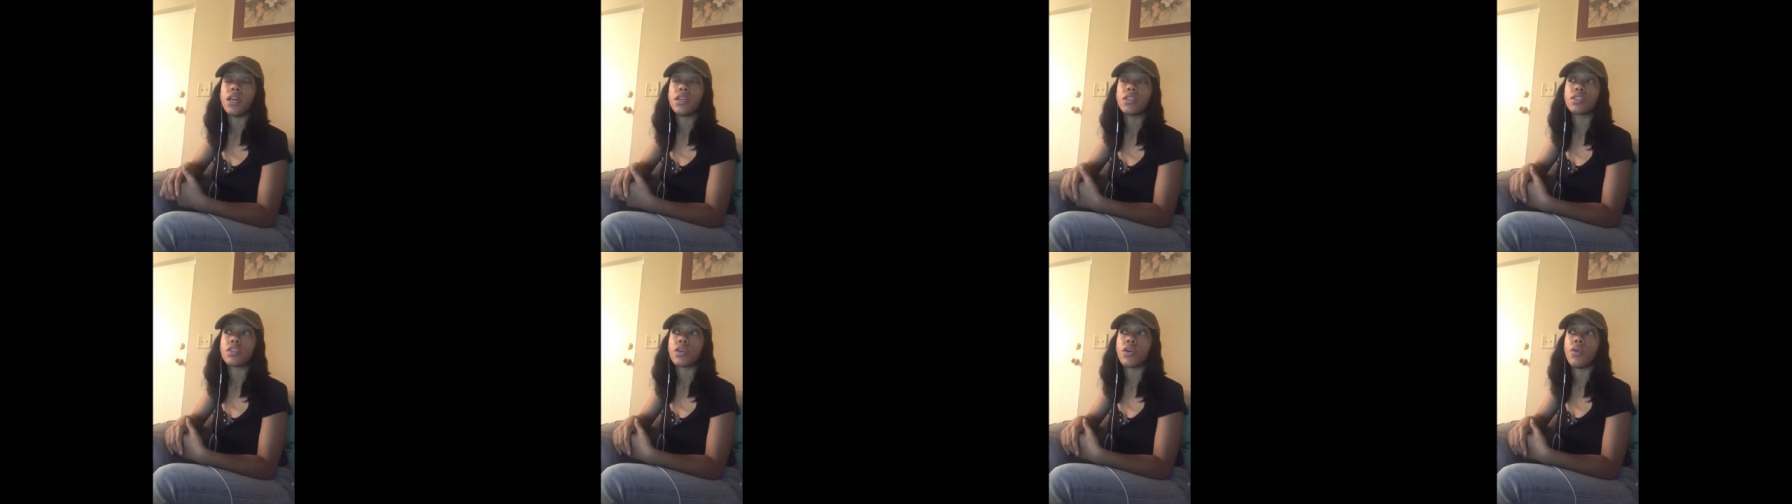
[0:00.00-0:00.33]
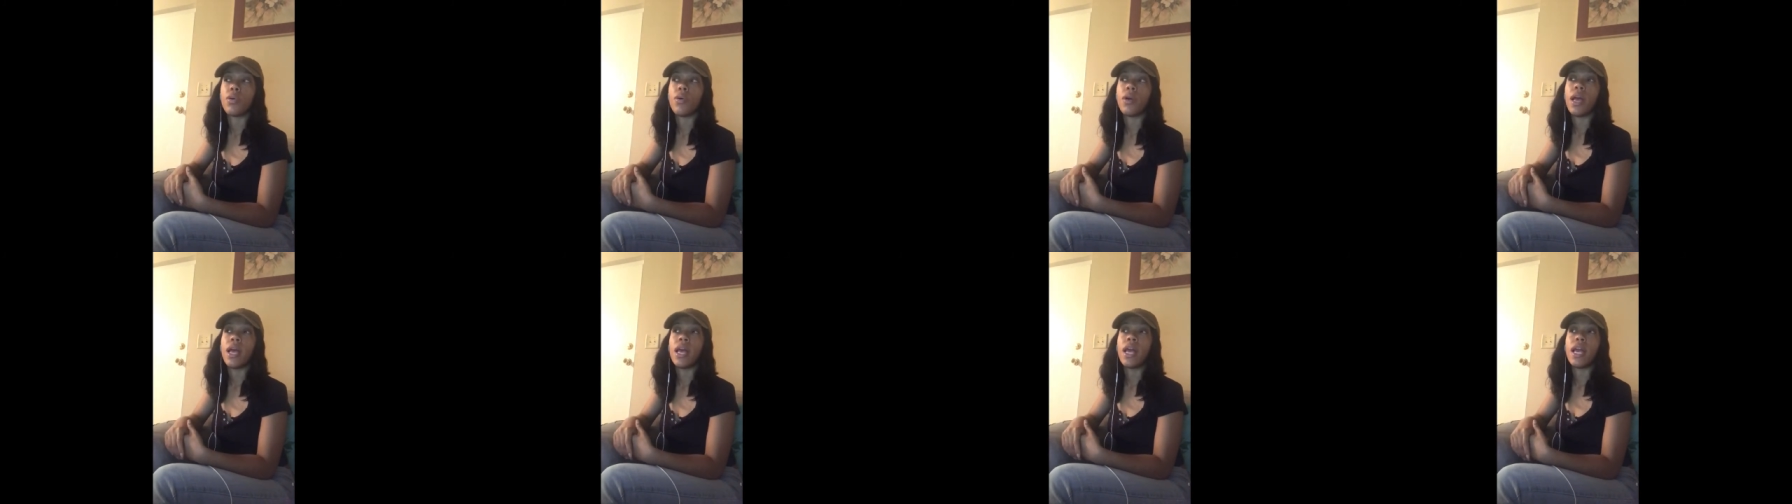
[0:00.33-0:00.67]

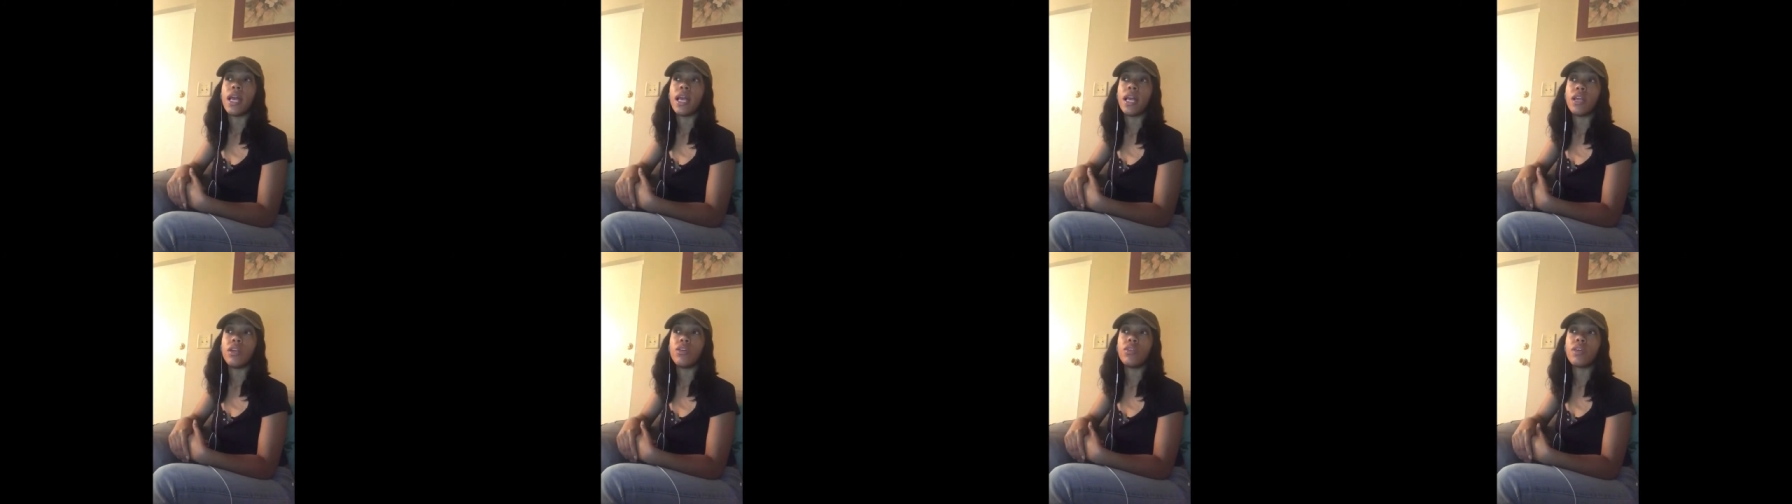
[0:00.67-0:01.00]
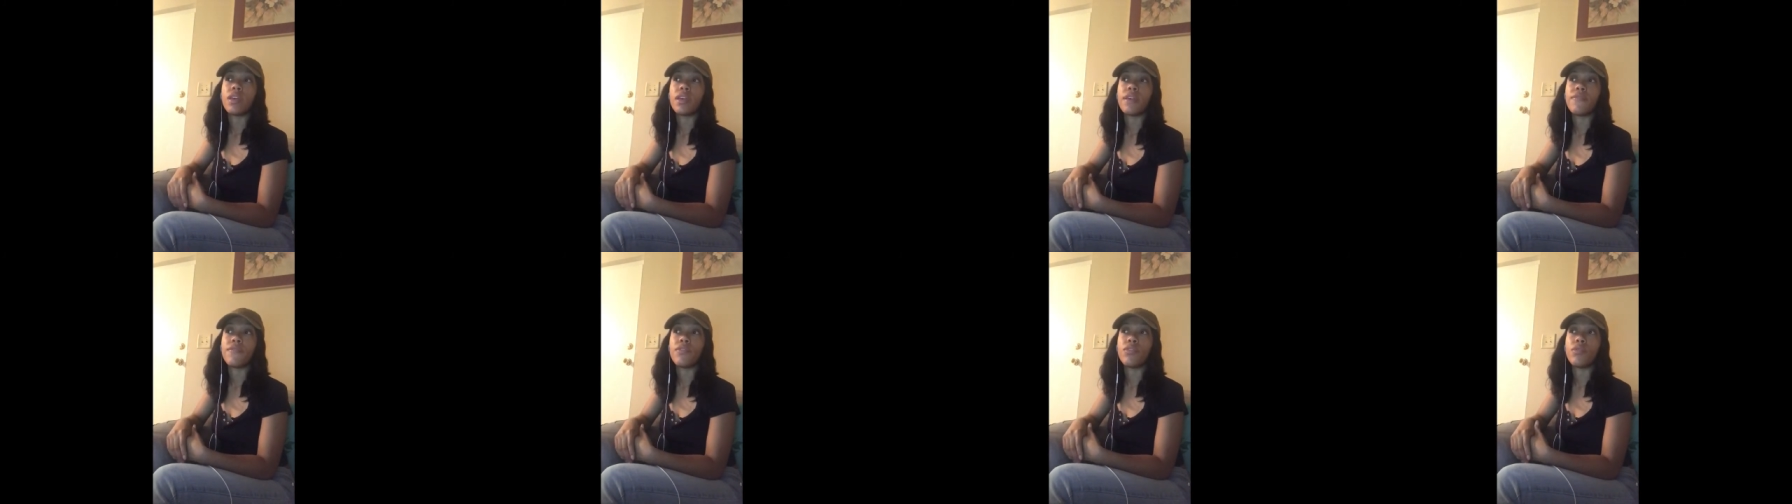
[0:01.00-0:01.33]
So it'll
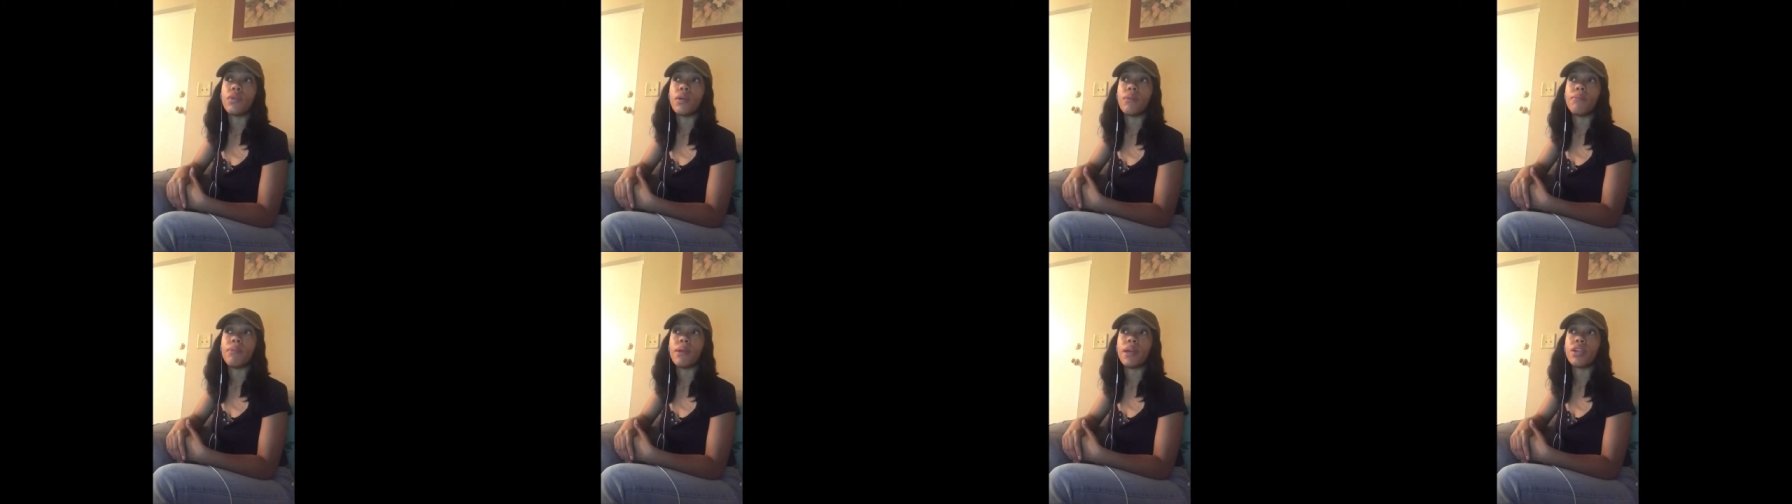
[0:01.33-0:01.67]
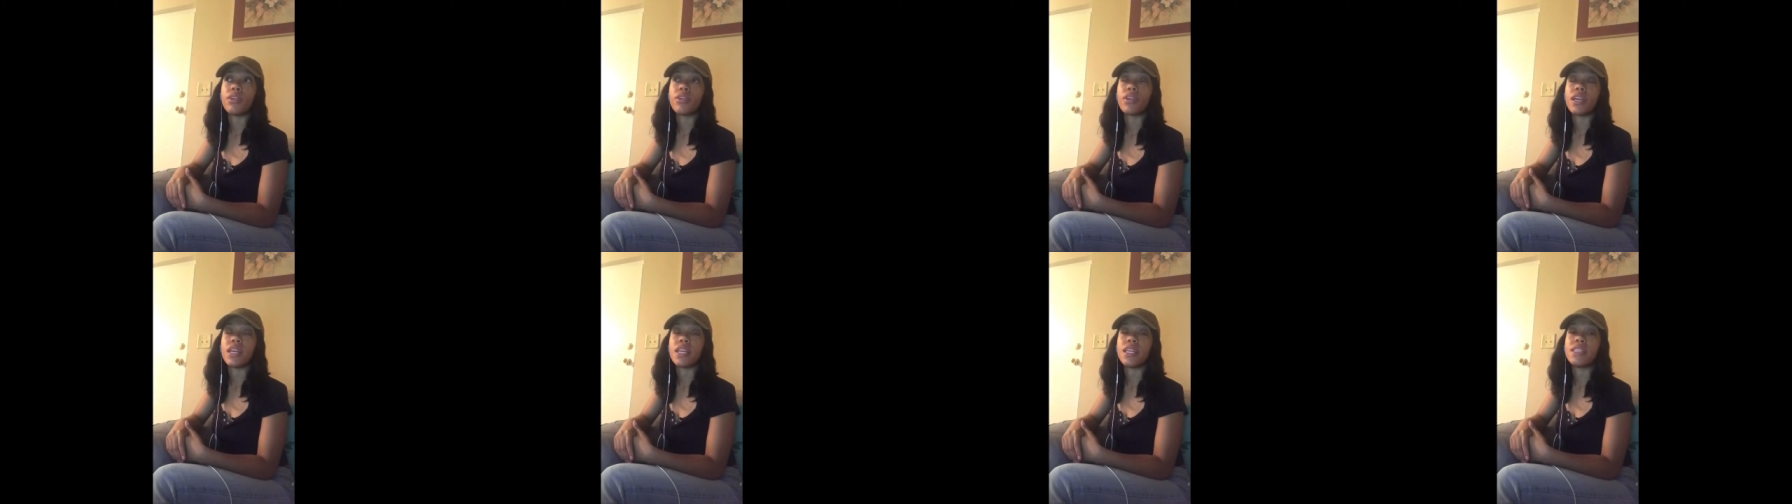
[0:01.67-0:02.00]
give you a
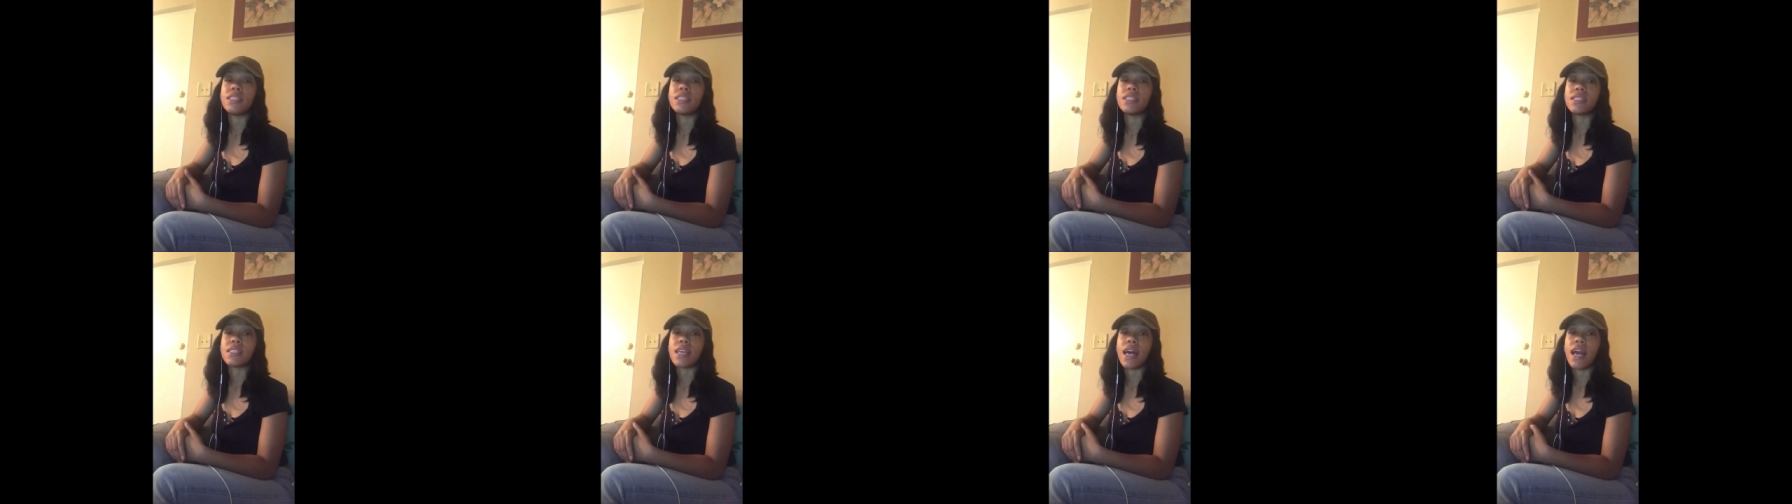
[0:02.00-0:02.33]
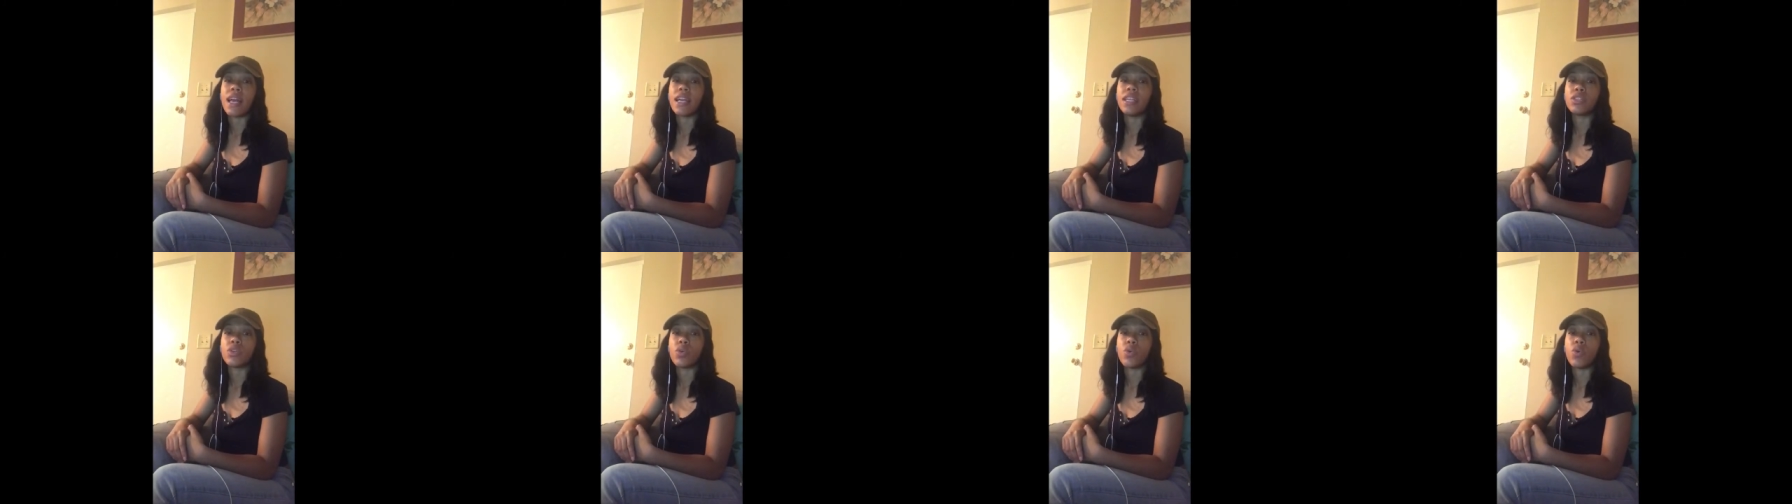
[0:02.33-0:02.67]
better
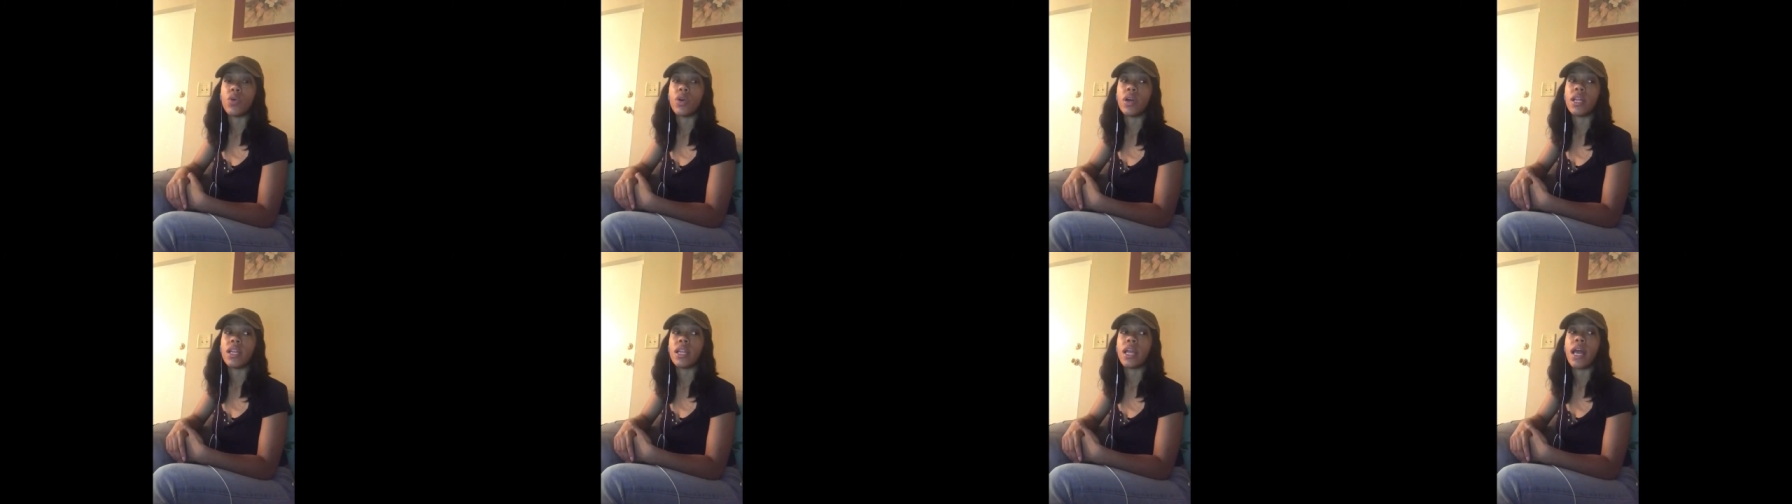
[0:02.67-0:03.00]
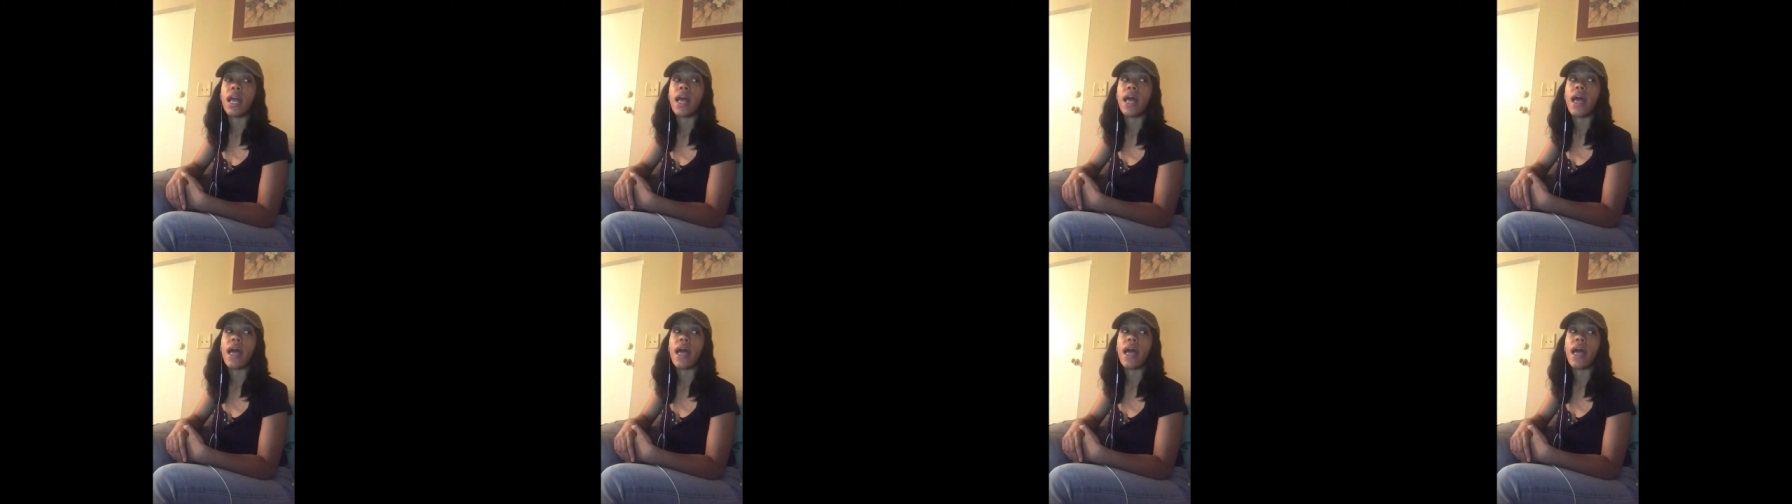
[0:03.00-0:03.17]
insight on